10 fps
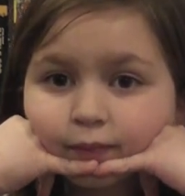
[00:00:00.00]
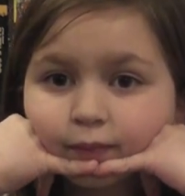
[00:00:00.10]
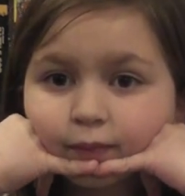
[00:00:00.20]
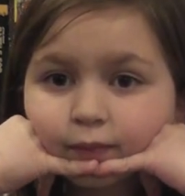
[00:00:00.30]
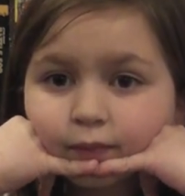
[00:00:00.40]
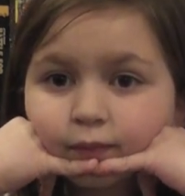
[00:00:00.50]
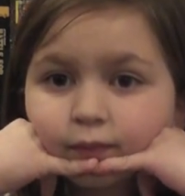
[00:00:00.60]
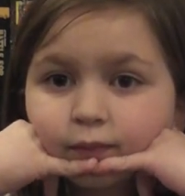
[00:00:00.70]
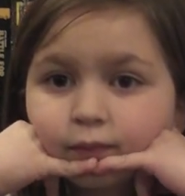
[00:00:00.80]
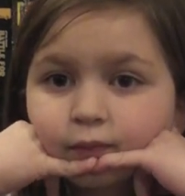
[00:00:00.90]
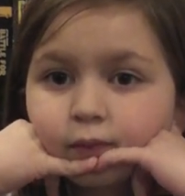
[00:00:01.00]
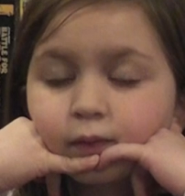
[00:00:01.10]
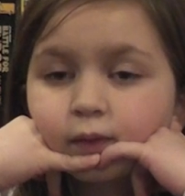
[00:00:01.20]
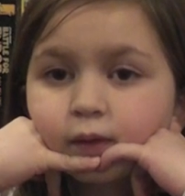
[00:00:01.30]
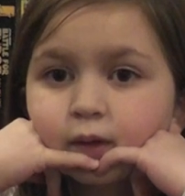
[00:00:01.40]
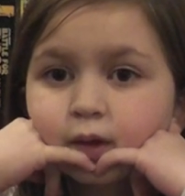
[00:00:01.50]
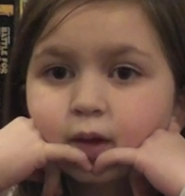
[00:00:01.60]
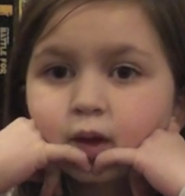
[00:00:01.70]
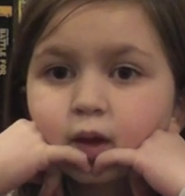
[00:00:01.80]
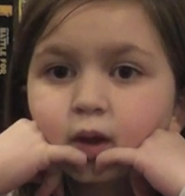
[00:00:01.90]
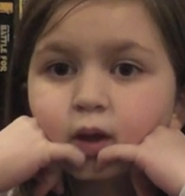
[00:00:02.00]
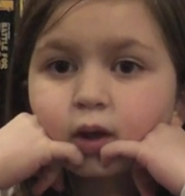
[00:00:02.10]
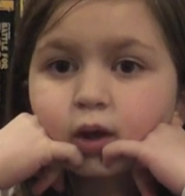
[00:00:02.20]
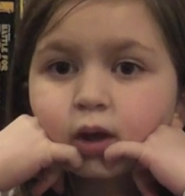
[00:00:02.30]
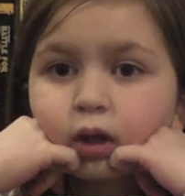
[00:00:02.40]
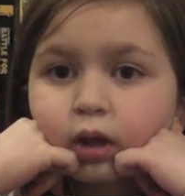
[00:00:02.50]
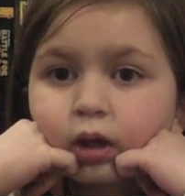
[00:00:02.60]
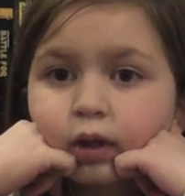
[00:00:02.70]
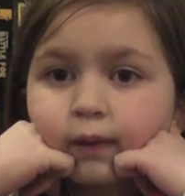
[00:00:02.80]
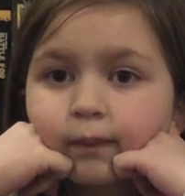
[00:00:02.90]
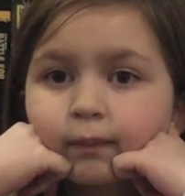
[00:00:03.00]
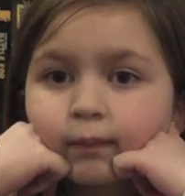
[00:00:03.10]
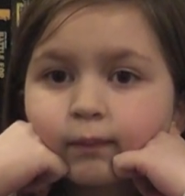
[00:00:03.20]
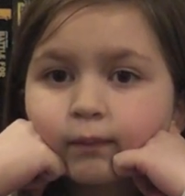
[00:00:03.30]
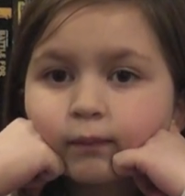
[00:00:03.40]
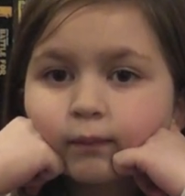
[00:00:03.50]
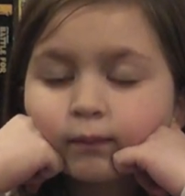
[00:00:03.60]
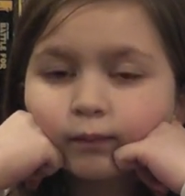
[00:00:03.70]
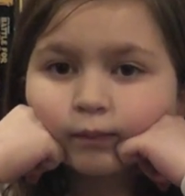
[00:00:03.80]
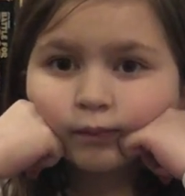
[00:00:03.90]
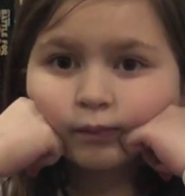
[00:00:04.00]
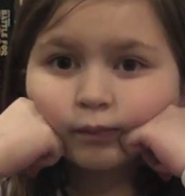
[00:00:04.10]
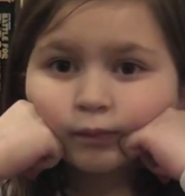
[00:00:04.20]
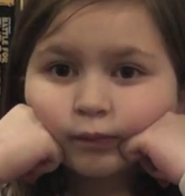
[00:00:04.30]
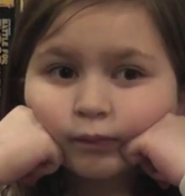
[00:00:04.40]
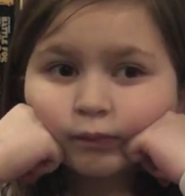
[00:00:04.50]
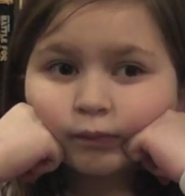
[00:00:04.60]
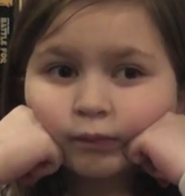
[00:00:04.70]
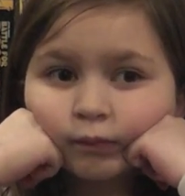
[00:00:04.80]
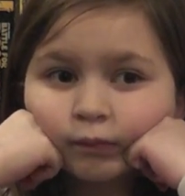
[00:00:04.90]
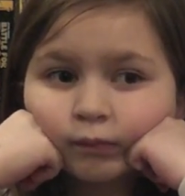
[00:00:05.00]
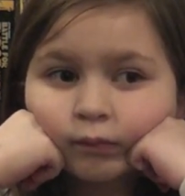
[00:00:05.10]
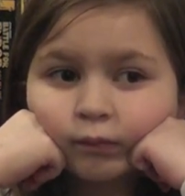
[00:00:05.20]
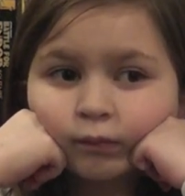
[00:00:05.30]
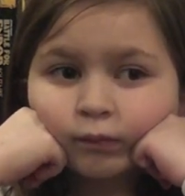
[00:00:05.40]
The person shown says nothing.